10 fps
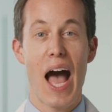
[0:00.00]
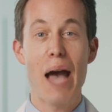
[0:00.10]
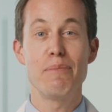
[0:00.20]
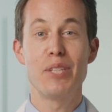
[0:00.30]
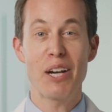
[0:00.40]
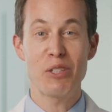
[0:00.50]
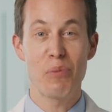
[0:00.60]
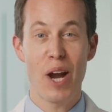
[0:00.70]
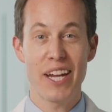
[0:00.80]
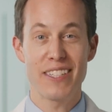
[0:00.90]
I'm Dr.
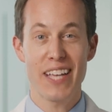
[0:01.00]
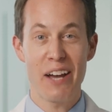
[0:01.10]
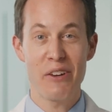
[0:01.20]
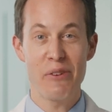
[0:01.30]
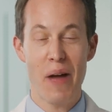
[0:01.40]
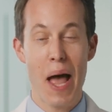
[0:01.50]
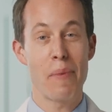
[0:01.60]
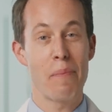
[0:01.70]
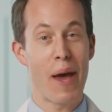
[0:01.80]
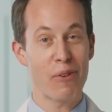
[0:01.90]
Brian Scacco.
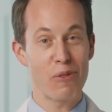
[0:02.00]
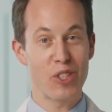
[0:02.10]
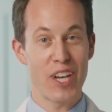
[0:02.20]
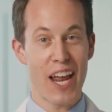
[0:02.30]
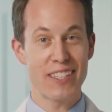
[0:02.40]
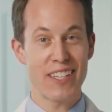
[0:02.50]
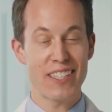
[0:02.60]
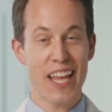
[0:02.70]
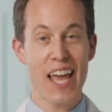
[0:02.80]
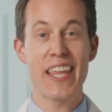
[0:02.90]
I'm a medical
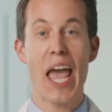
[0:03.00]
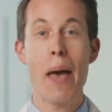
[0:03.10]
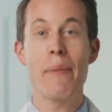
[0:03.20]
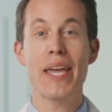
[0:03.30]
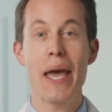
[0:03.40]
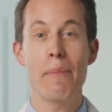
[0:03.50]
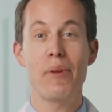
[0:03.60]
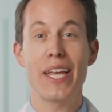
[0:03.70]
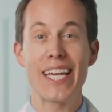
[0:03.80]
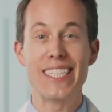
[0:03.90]
geneticist and the Emma
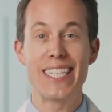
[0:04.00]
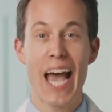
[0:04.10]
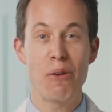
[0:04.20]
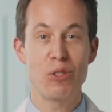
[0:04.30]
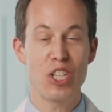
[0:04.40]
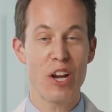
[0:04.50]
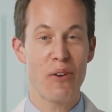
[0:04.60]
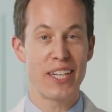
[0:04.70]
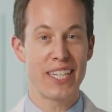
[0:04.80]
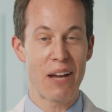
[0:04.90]
Campbell Endowed
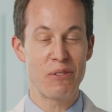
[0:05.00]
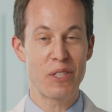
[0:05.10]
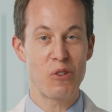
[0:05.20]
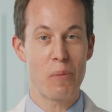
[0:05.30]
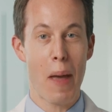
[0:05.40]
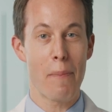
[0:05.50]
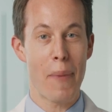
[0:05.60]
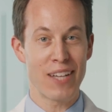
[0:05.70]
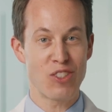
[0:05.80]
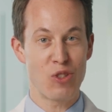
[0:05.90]
Chair on Down Syndrome at
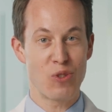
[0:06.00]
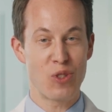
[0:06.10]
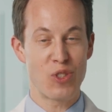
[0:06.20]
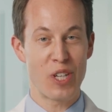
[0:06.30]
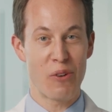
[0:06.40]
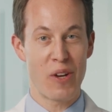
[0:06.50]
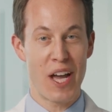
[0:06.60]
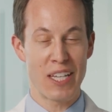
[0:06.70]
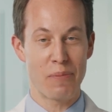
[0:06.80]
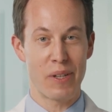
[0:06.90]
Massachusetts General
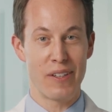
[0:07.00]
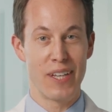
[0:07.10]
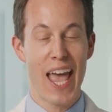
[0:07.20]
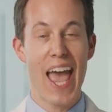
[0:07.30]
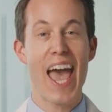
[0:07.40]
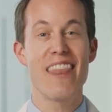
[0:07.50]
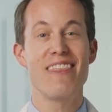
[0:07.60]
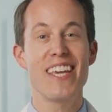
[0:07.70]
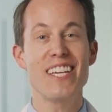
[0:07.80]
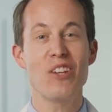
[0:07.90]
Hospital.
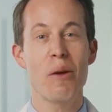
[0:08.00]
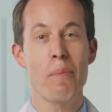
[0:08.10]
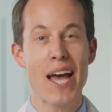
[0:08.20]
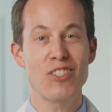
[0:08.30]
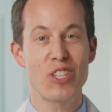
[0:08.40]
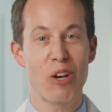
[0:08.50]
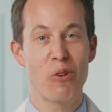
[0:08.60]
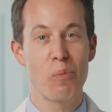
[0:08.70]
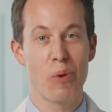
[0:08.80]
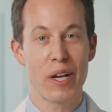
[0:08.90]
And these are Mass
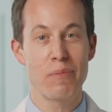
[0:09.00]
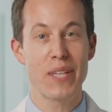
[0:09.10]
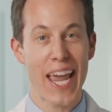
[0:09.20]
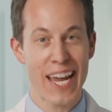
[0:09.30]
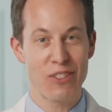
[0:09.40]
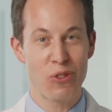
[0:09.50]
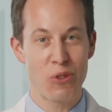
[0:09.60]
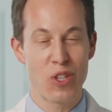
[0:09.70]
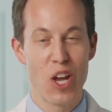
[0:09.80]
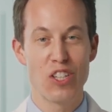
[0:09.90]
General Brigham's
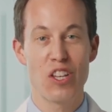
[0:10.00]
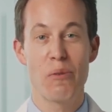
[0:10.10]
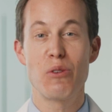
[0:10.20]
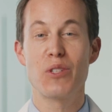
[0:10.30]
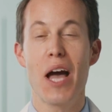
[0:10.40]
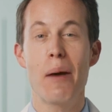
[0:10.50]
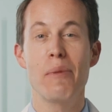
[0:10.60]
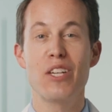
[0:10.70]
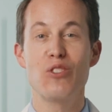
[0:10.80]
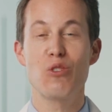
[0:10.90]
answers to the most
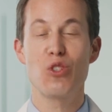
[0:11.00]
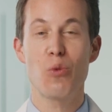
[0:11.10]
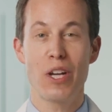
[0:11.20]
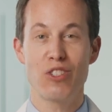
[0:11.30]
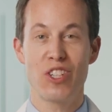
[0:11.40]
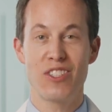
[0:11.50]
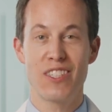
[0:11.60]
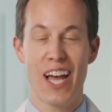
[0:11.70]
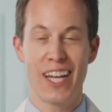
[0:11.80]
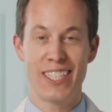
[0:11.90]
commonly searched
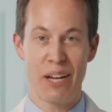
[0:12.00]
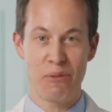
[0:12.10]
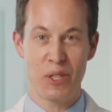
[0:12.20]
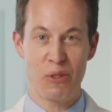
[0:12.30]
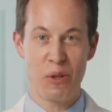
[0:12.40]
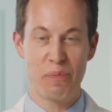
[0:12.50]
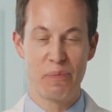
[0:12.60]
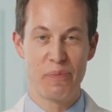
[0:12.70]
questions on Down syndrome.